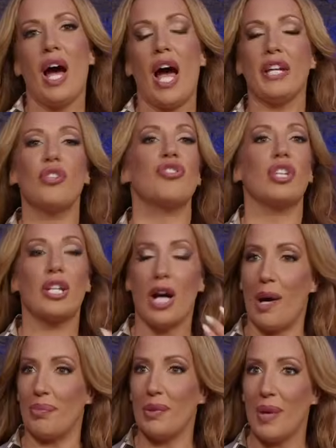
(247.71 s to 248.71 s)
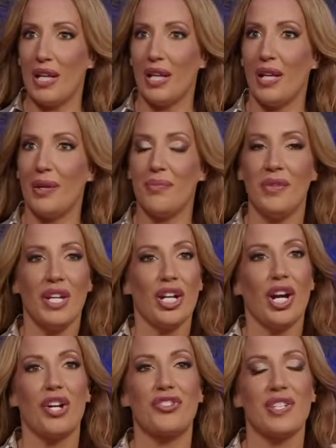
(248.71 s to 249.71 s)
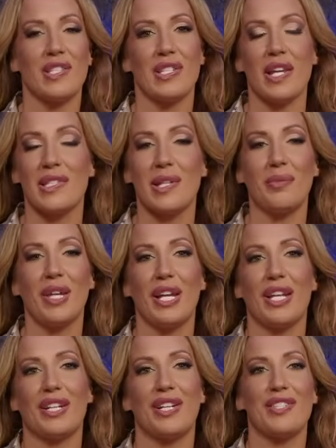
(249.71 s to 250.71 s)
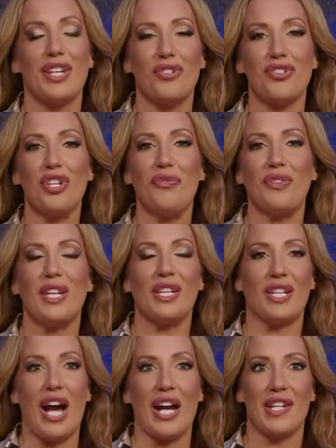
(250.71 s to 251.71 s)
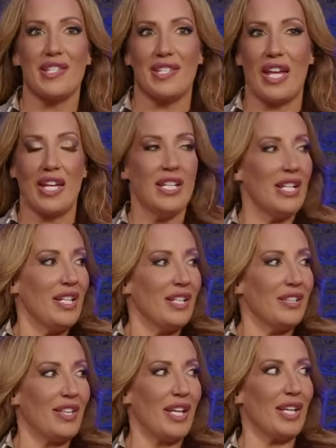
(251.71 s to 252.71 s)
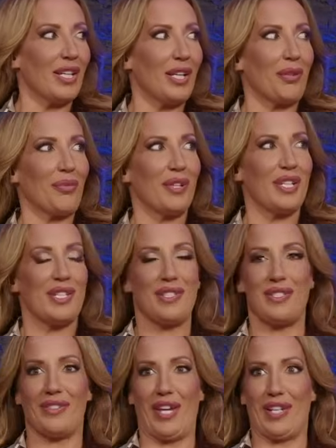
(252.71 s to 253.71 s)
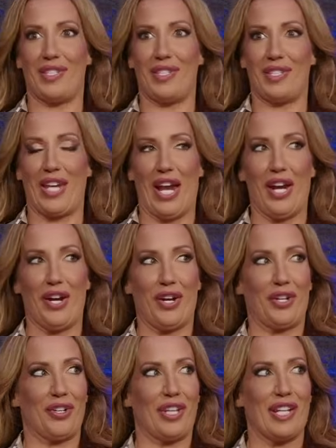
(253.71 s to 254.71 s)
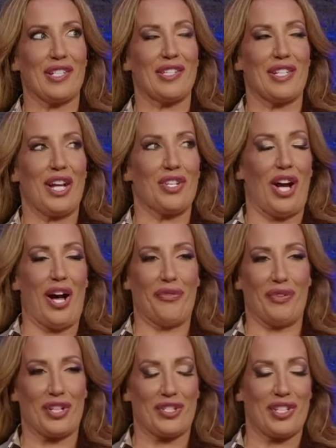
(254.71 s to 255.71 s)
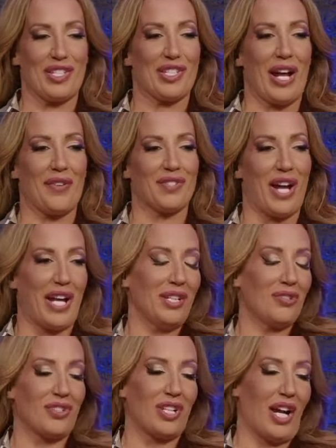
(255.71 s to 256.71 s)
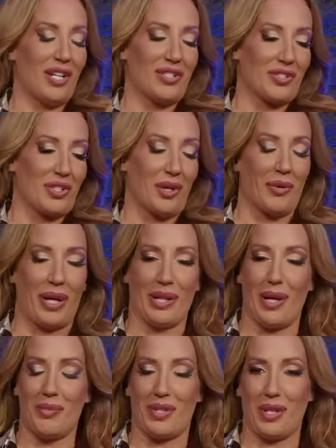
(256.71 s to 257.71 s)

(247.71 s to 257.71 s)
usually compliment him or just say something because I usually feel like guys, they get like really like scared or like standoffish and stuff. So I just go right up to him.